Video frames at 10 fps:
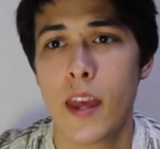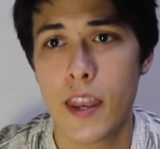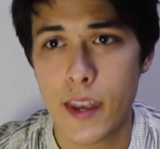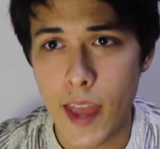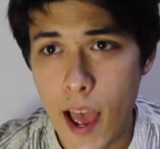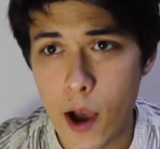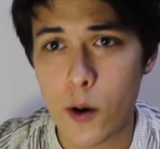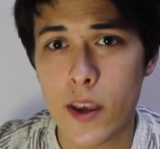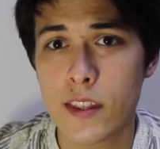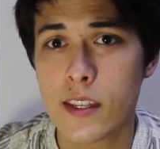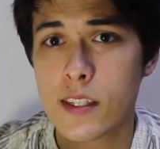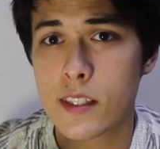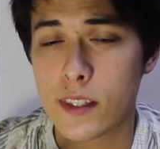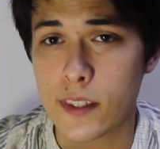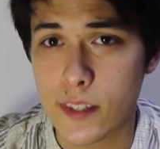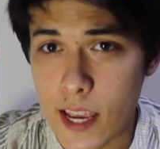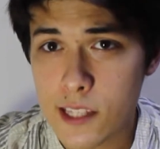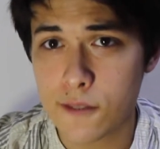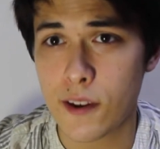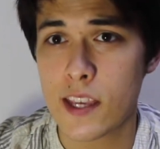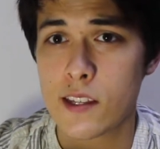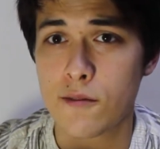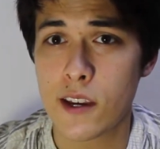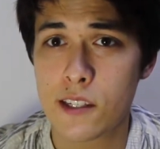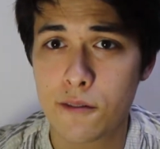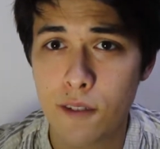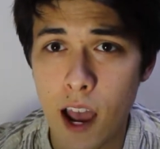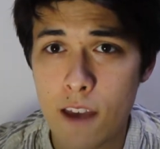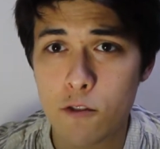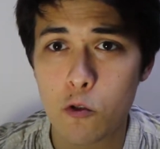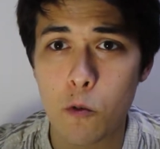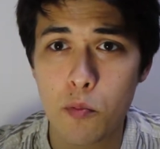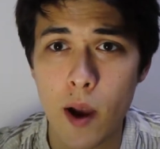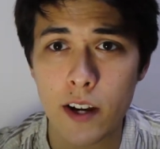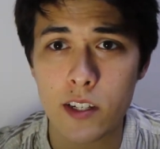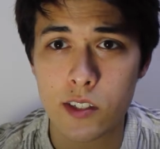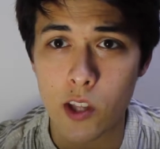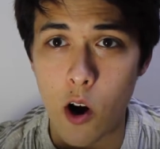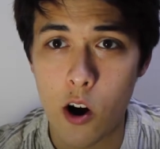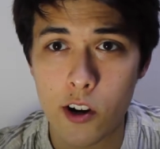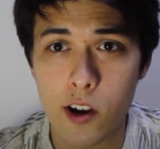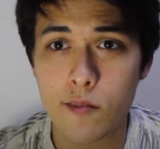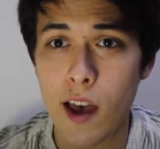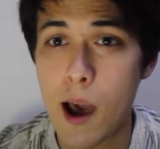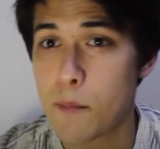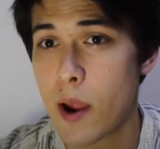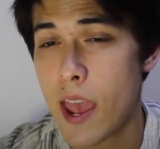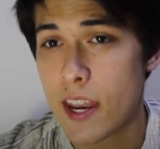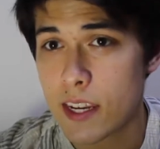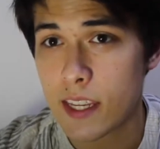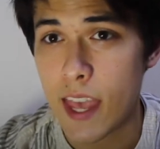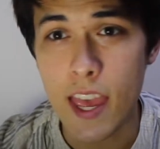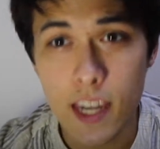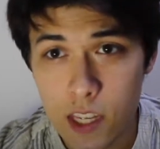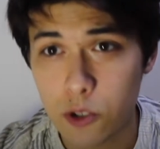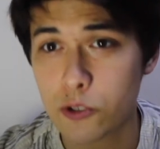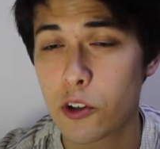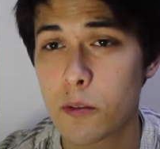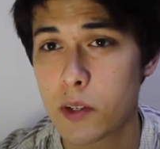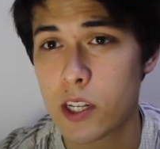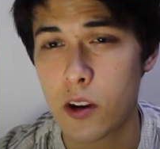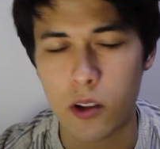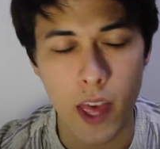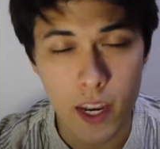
And now, in this next phase, in phase 5, you will practice the art of apprehending any Hundok material,